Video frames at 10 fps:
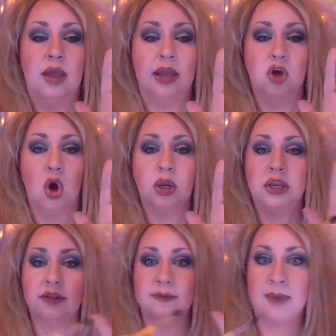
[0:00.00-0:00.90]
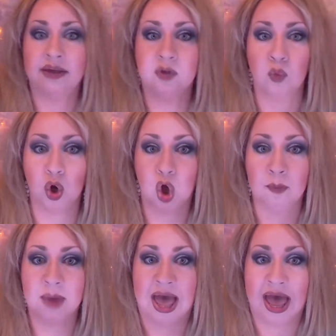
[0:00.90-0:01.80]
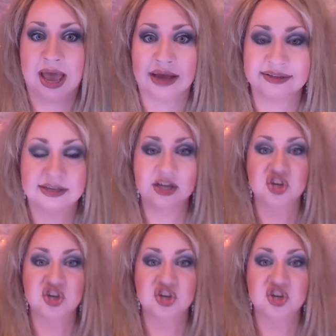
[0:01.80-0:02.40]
And Carla does amazing work on my eyes.